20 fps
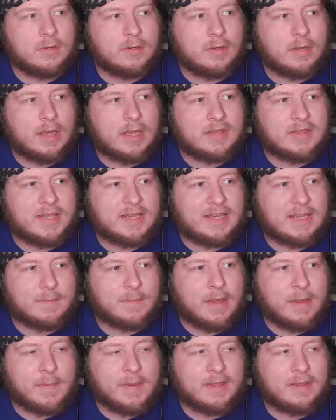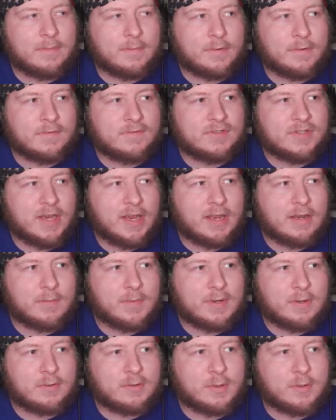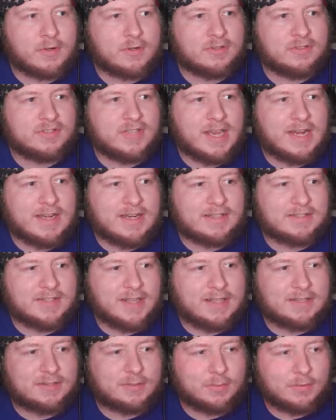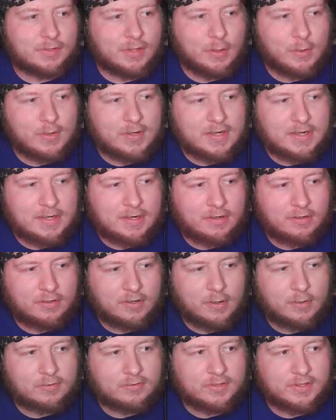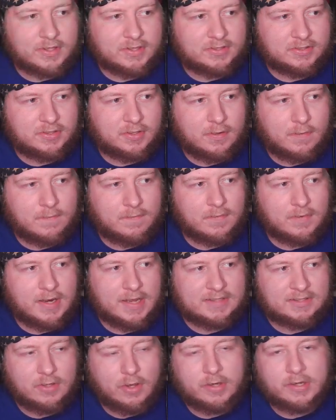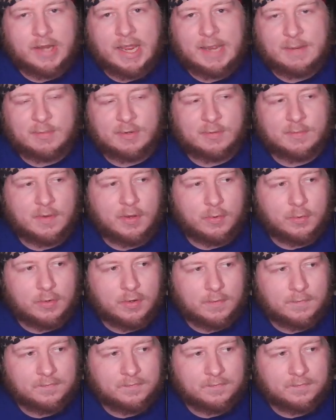I think that might be the move, chat. We don't know where Sandy's at, so we're going in at our own risk. It's on nightmare mode.